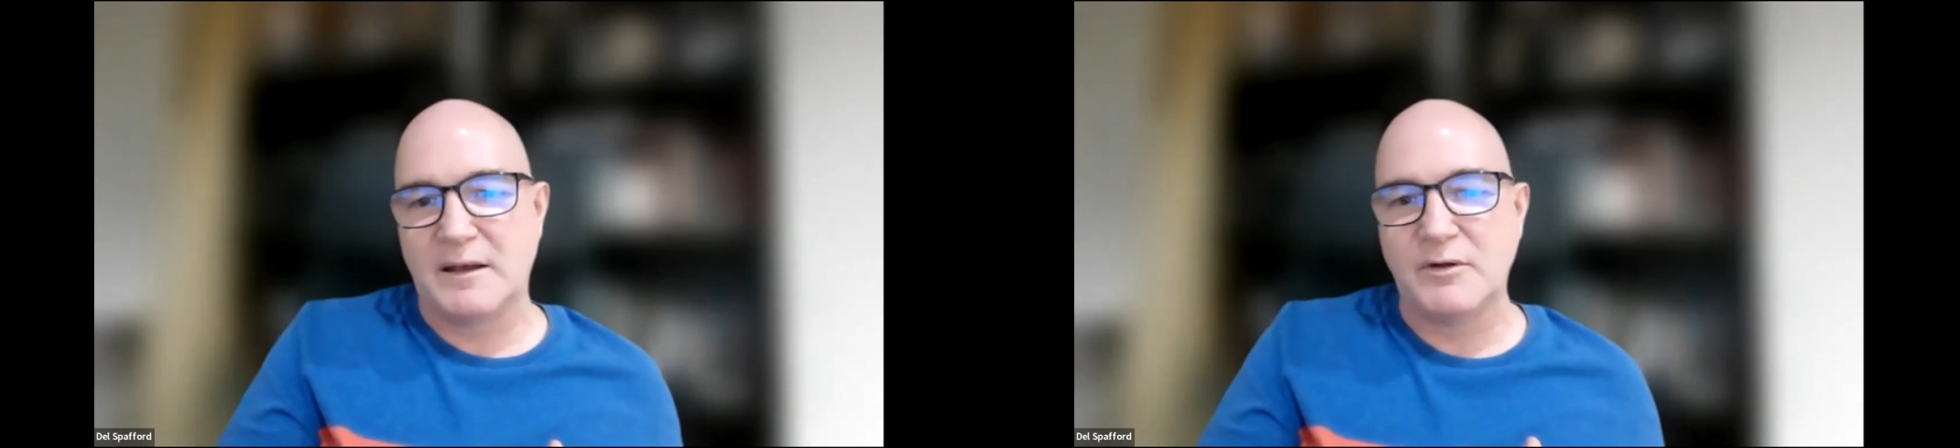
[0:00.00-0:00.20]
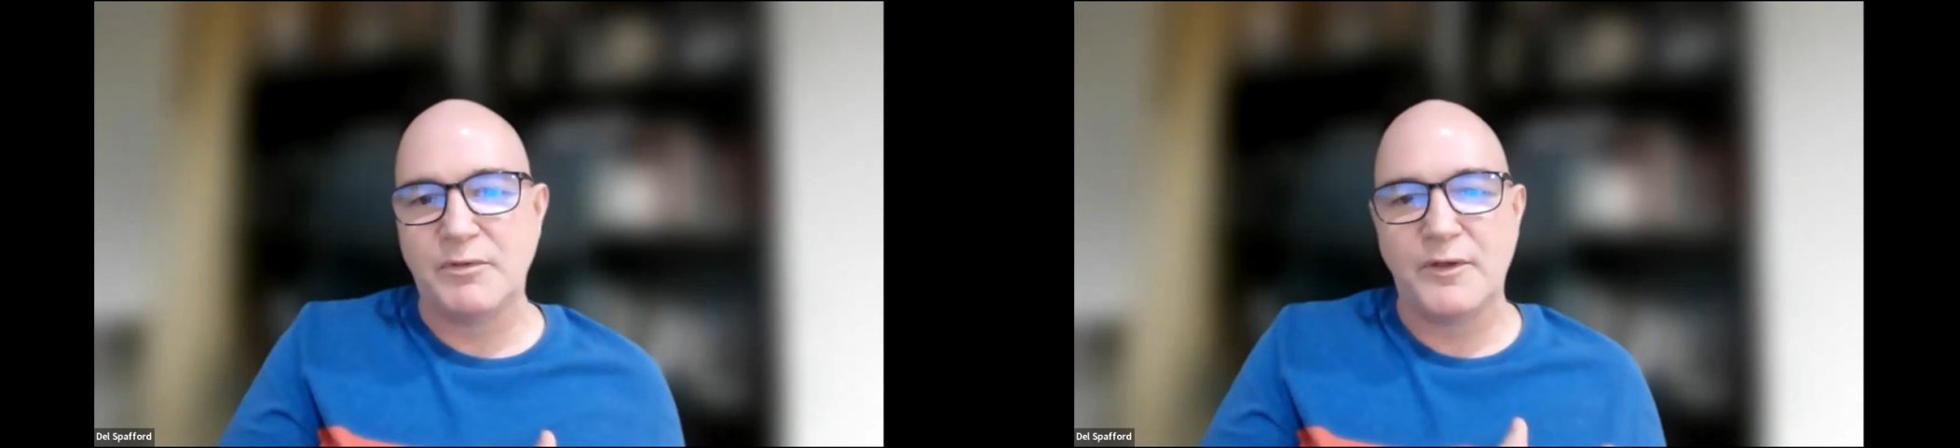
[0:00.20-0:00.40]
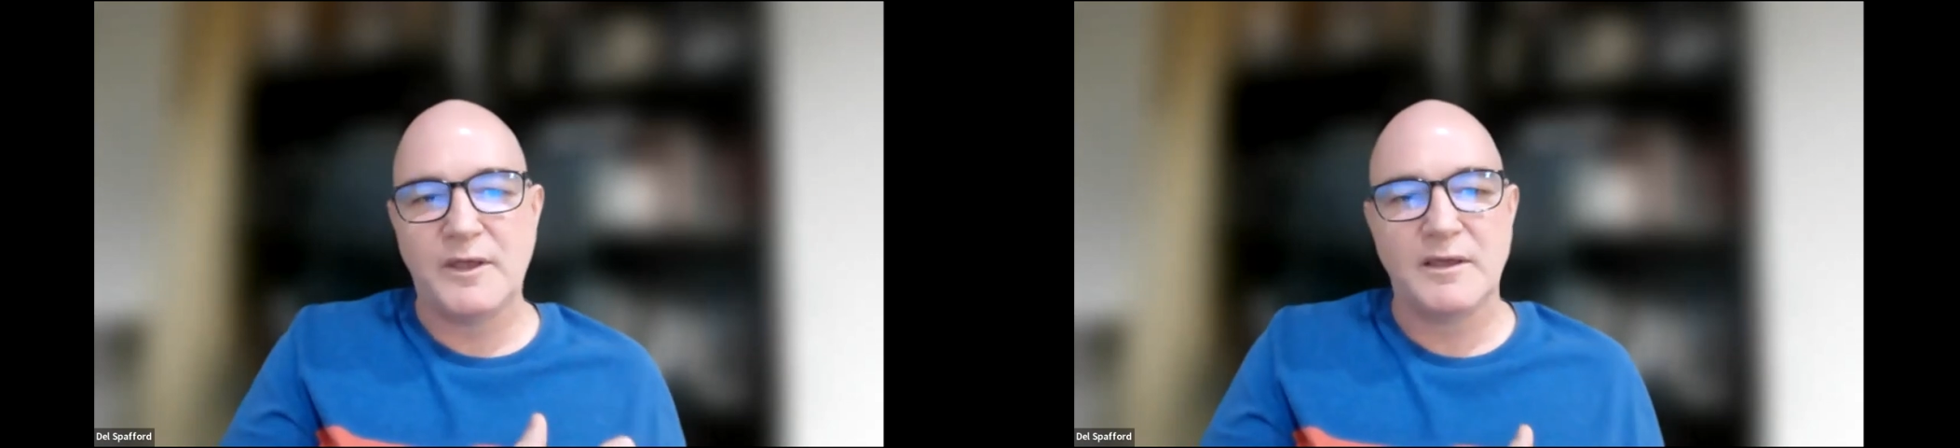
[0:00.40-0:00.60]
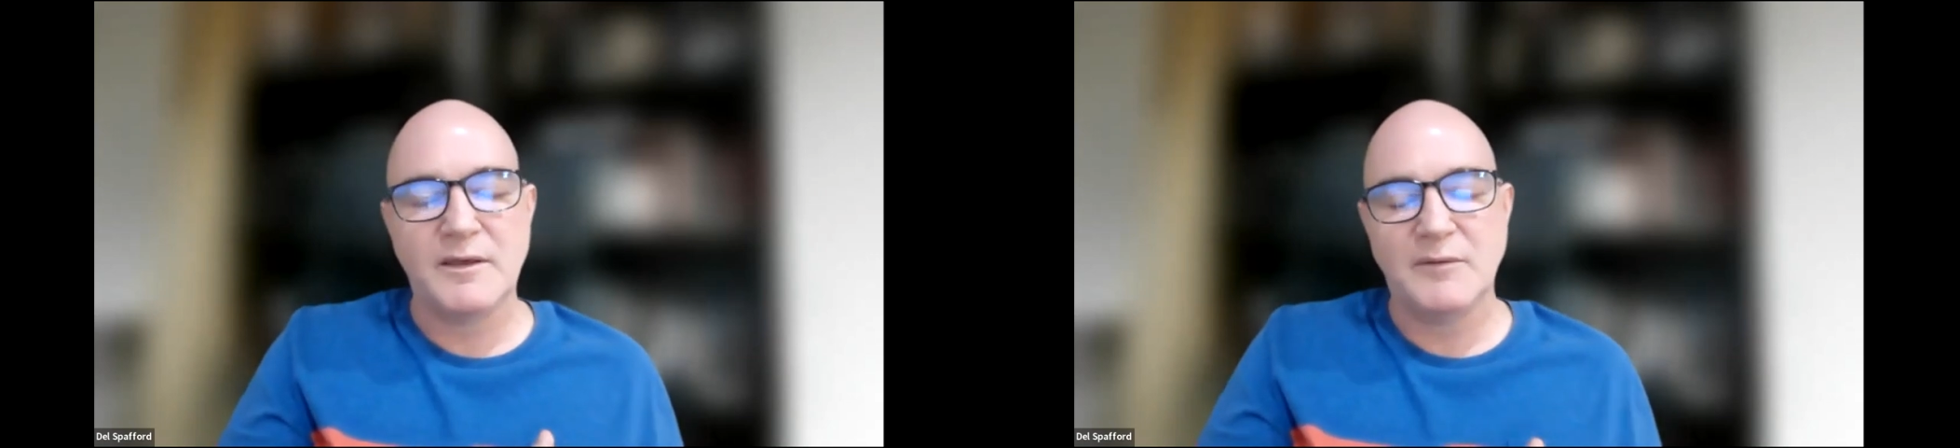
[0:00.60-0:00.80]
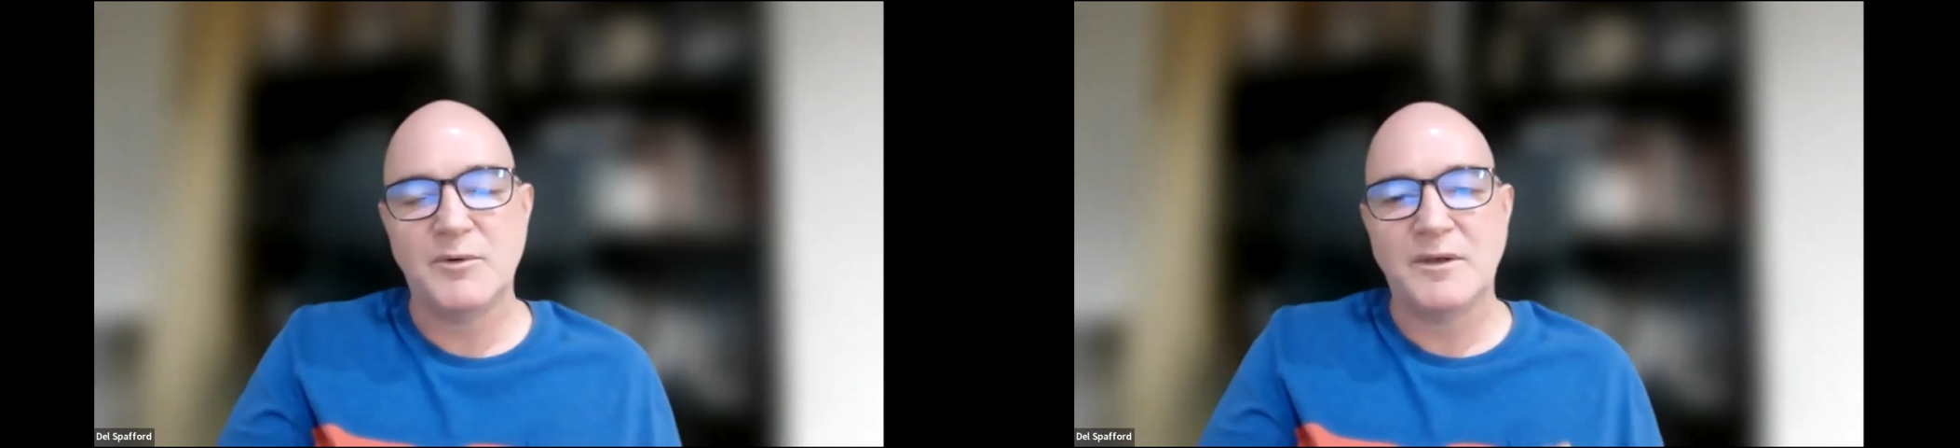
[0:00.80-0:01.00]
I don't think
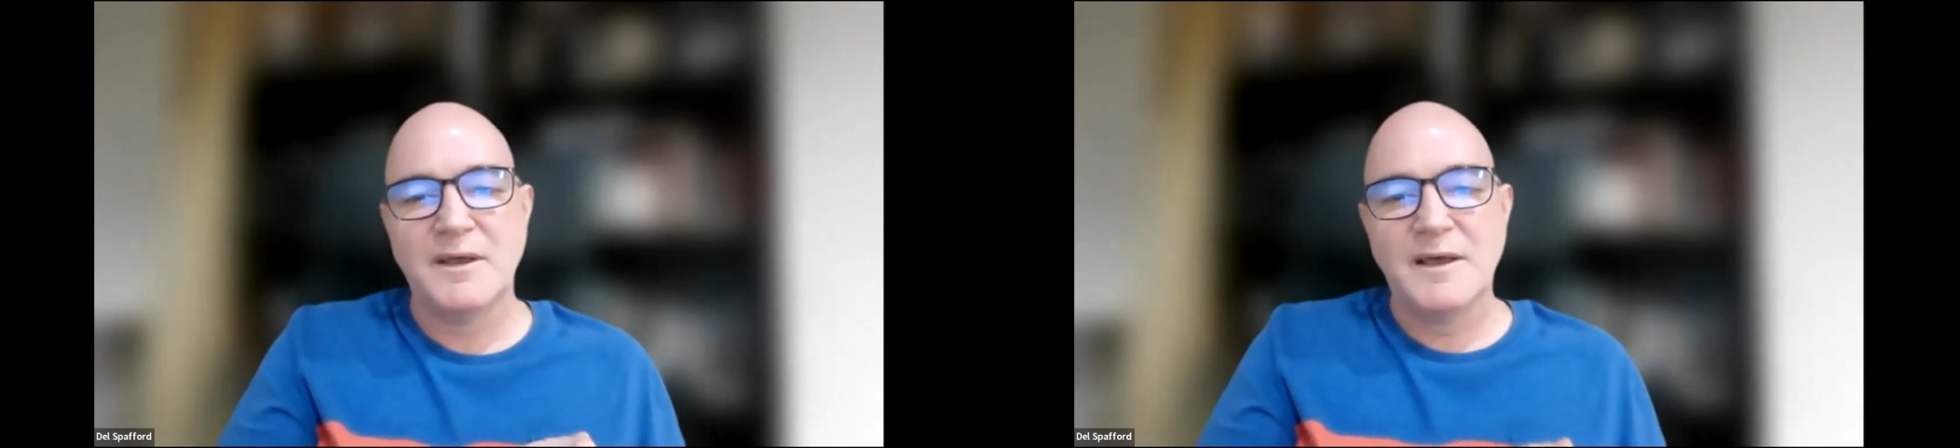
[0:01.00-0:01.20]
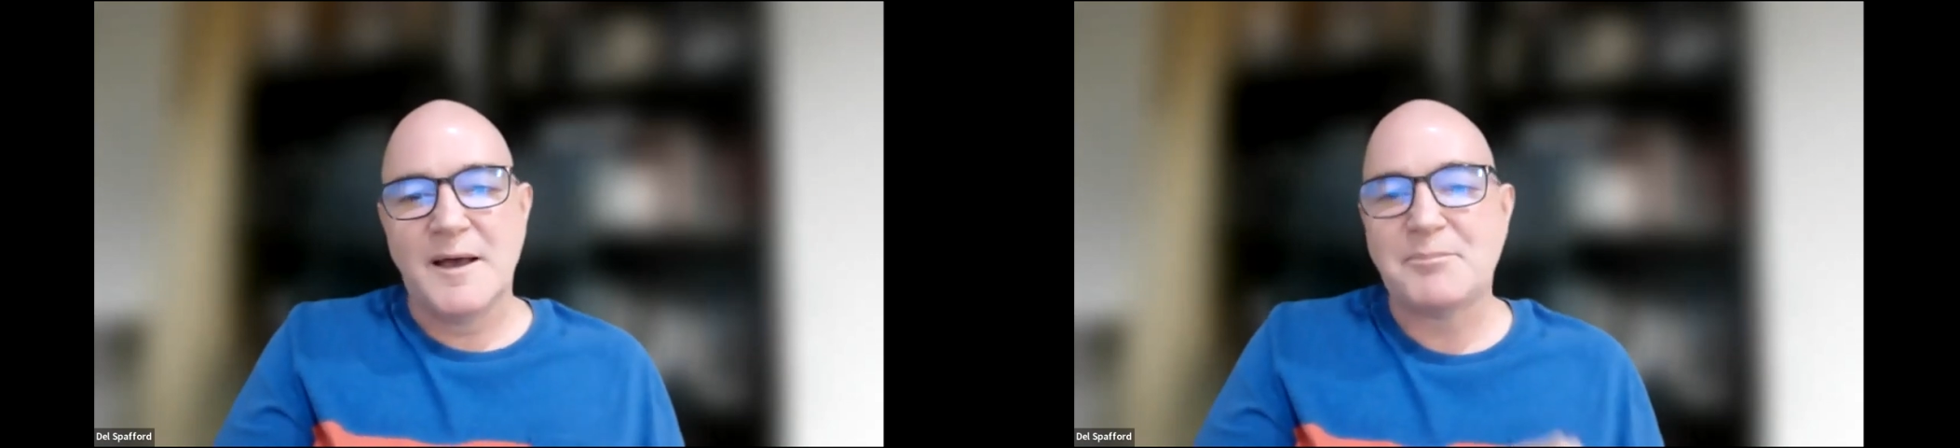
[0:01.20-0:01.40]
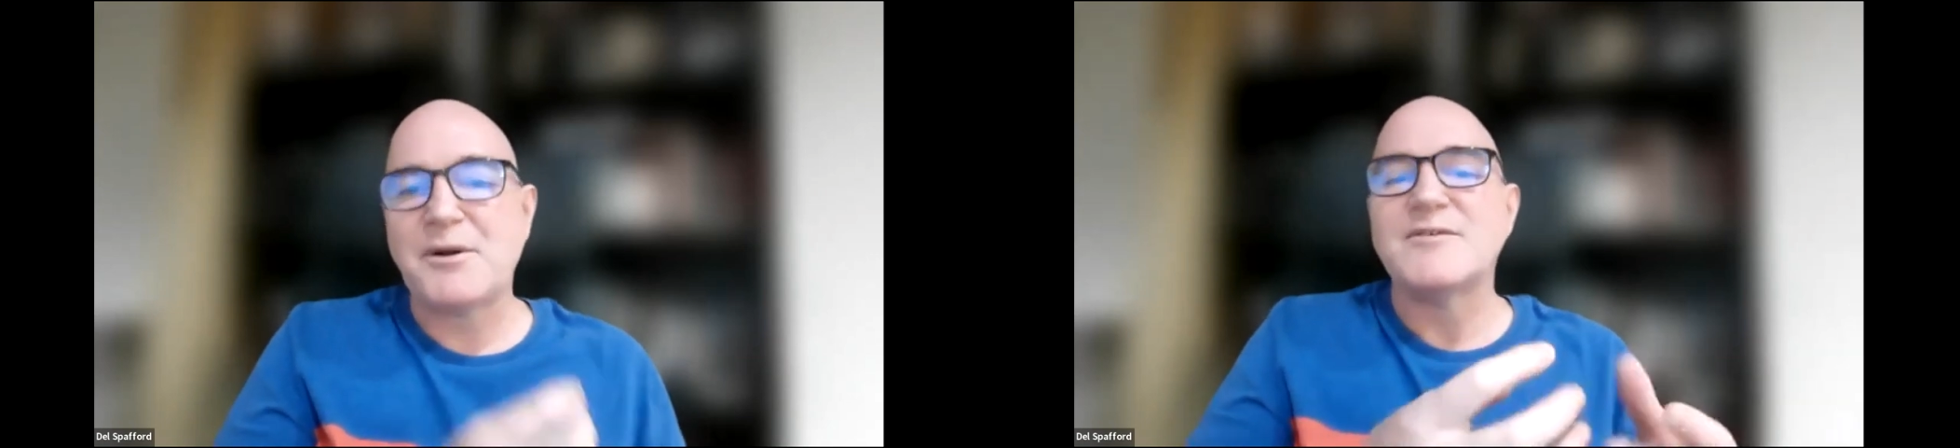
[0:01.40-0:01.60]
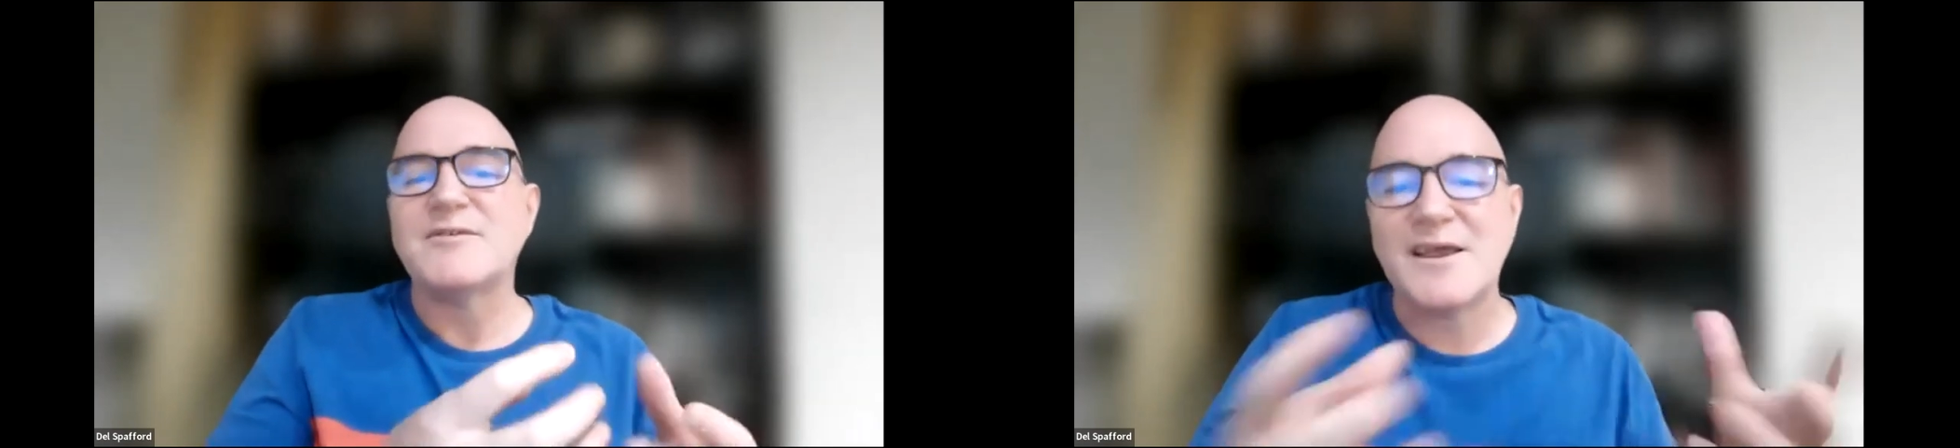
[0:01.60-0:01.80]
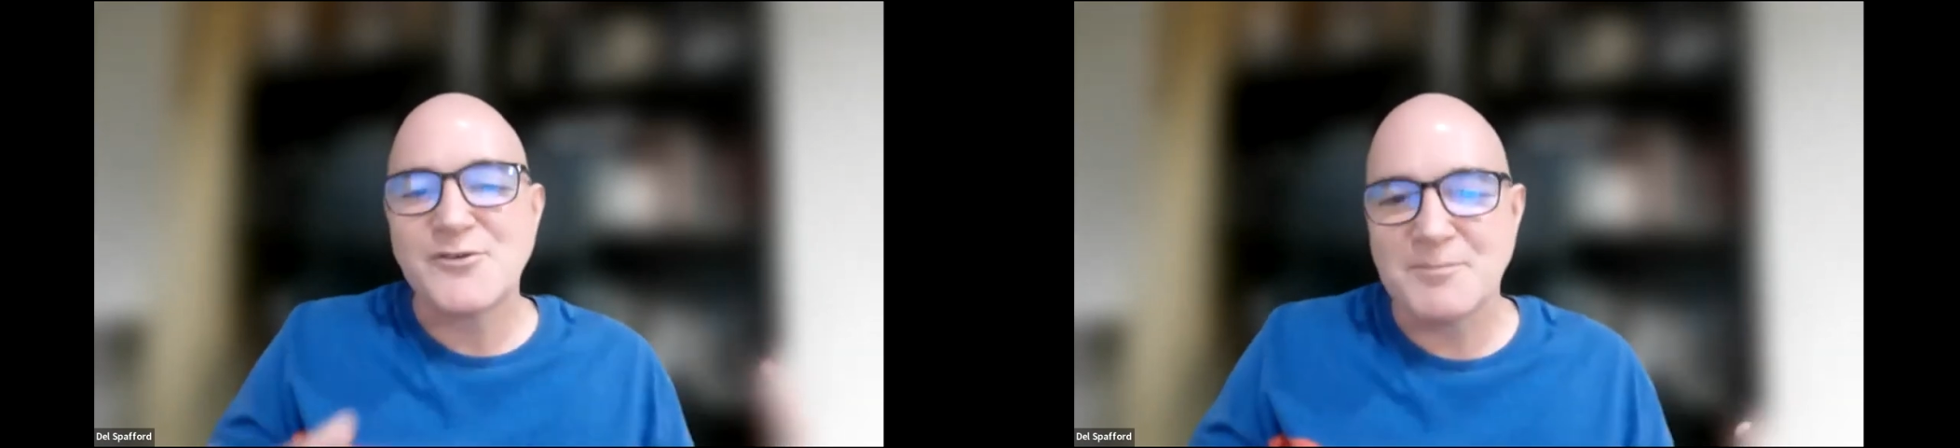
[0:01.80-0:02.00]
it would, a
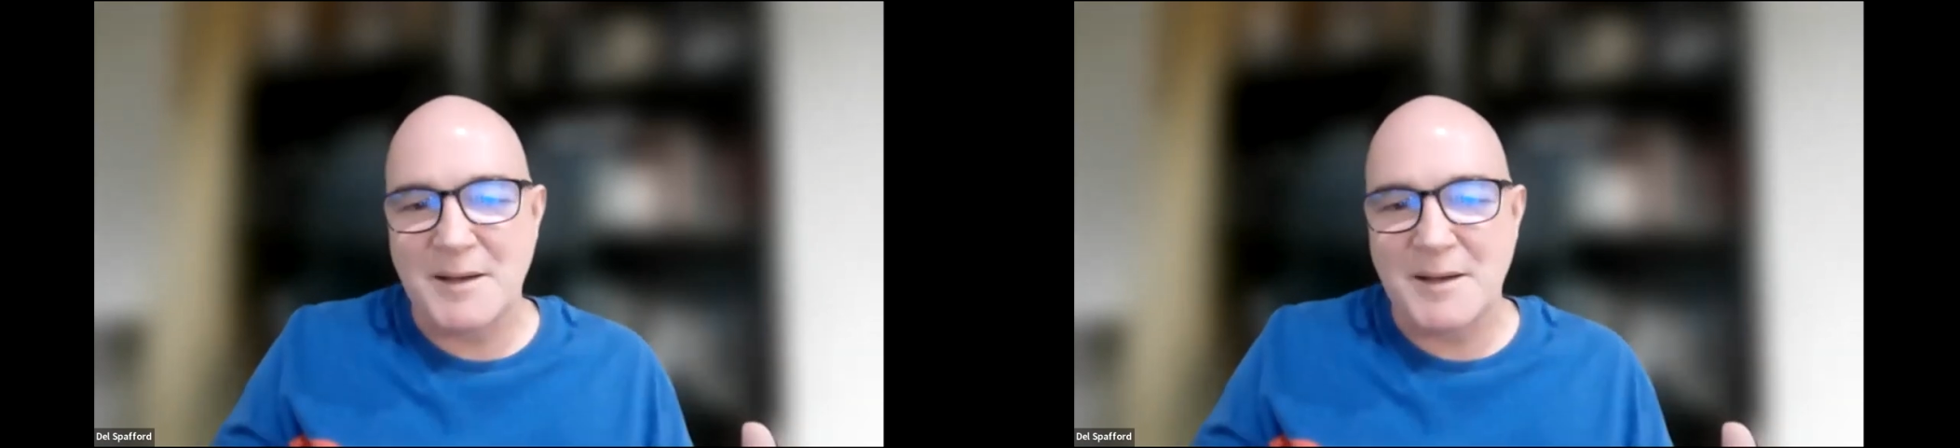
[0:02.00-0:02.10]
presentation